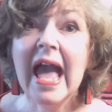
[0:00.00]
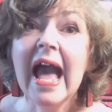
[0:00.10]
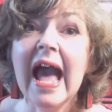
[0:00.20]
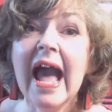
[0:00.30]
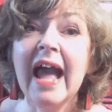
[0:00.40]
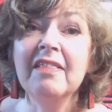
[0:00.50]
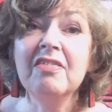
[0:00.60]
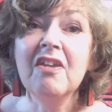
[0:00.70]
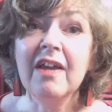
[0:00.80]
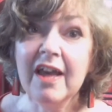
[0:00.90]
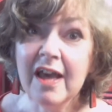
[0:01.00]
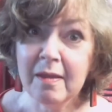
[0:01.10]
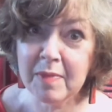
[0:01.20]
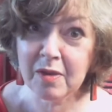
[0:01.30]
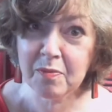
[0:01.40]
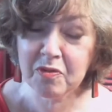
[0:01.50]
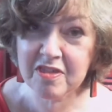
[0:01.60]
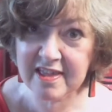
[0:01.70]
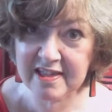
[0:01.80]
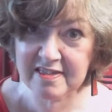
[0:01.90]
and coming up on
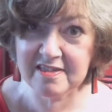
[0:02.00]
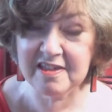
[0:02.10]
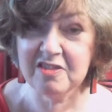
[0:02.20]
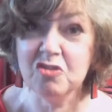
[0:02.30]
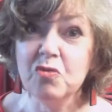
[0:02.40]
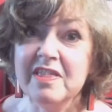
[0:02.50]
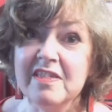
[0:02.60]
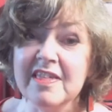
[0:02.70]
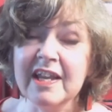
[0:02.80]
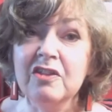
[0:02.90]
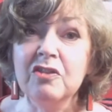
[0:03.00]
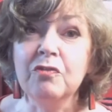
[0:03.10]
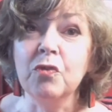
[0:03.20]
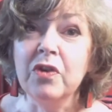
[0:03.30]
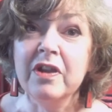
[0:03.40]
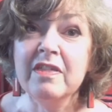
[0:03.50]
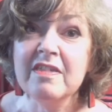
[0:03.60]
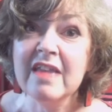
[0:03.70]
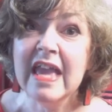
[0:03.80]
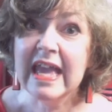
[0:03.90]
Saturday the 22nd of
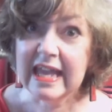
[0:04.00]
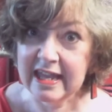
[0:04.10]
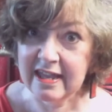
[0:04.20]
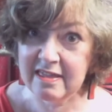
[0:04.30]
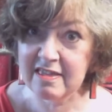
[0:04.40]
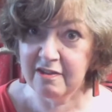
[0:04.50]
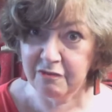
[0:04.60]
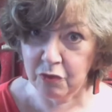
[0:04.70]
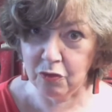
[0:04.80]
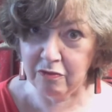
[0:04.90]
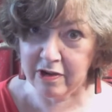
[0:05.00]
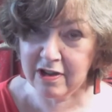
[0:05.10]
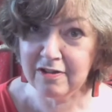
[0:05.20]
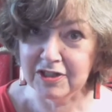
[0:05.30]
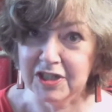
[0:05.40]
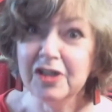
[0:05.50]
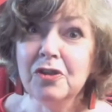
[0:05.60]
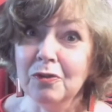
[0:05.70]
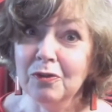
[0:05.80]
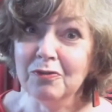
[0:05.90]
August is, if you're a Ricardian,
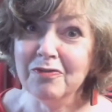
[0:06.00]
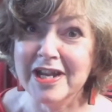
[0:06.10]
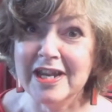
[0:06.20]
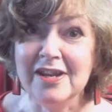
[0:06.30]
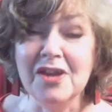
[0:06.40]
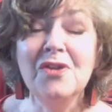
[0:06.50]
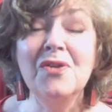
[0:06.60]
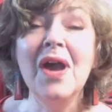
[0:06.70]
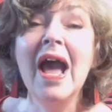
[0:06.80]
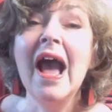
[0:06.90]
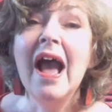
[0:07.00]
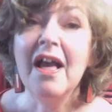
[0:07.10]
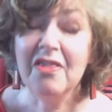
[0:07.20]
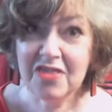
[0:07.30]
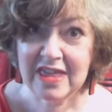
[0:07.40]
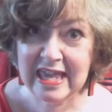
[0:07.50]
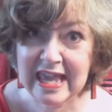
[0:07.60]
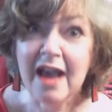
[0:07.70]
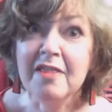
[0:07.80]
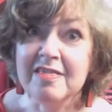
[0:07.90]
you'll already know,
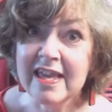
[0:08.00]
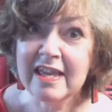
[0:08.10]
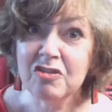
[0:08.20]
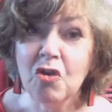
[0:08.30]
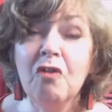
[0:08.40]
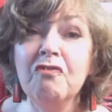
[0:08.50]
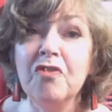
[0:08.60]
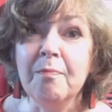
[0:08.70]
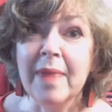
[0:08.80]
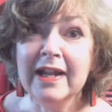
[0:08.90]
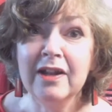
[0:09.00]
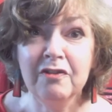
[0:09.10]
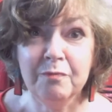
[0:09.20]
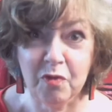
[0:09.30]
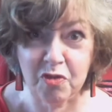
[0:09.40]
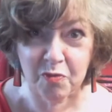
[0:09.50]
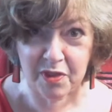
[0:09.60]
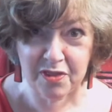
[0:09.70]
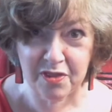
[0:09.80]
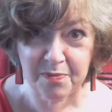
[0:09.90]
the date of the Battle of
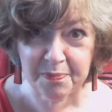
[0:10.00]
Bosworth.